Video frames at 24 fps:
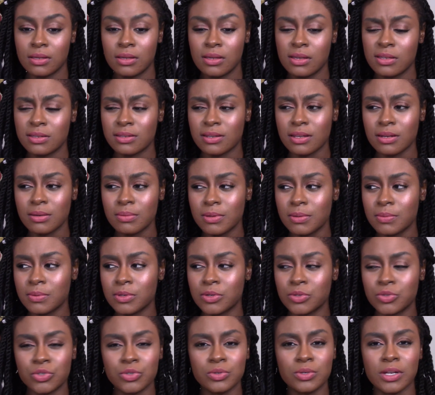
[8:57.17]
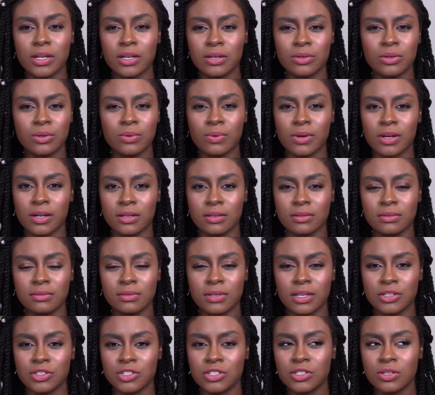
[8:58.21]
A lot of people don't do that. I don't know why.
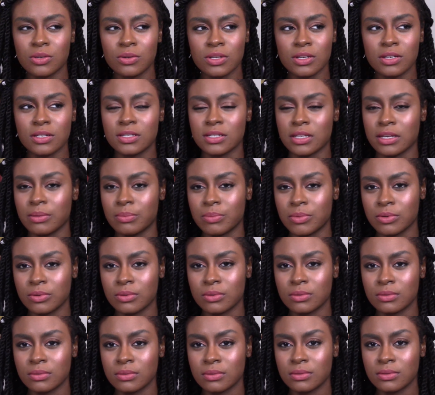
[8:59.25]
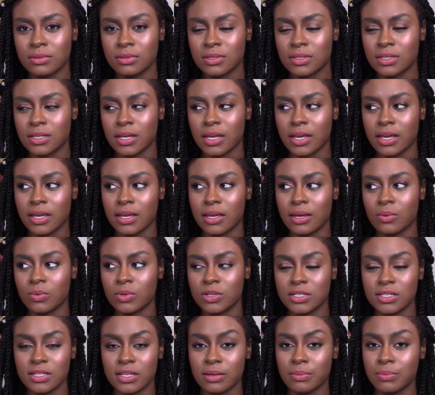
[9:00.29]
Like, just go get a sample. Say, hey, I want
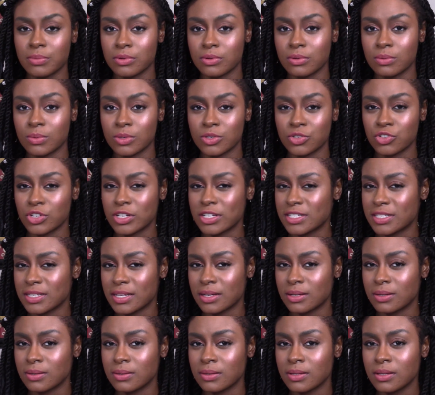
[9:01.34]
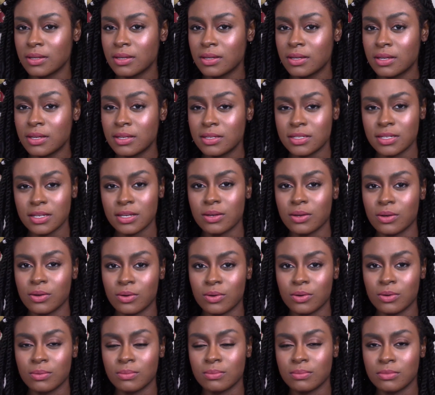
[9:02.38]
a sample. I want to try this out. Take it
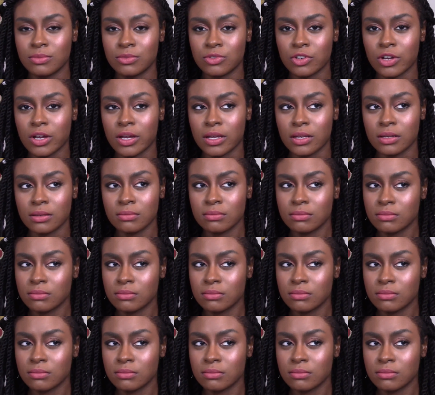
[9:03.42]
home. Try it.